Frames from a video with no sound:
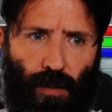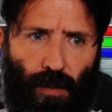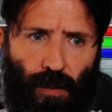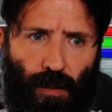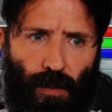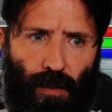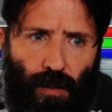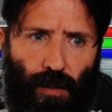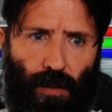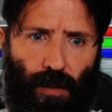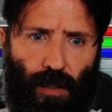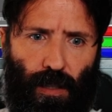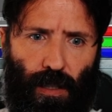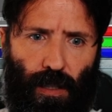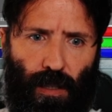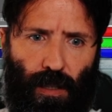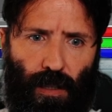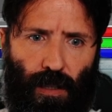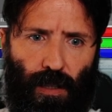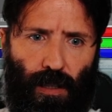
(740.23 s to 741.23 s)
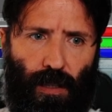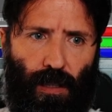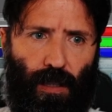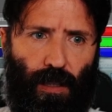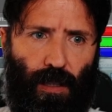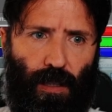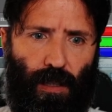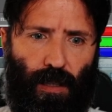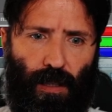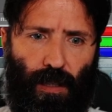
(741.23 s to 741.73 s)

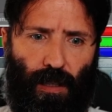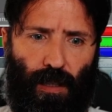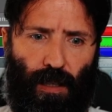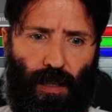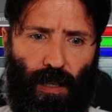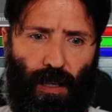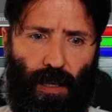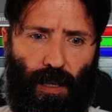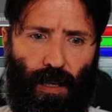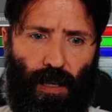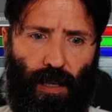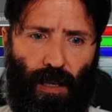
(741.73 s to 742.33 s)
(silence)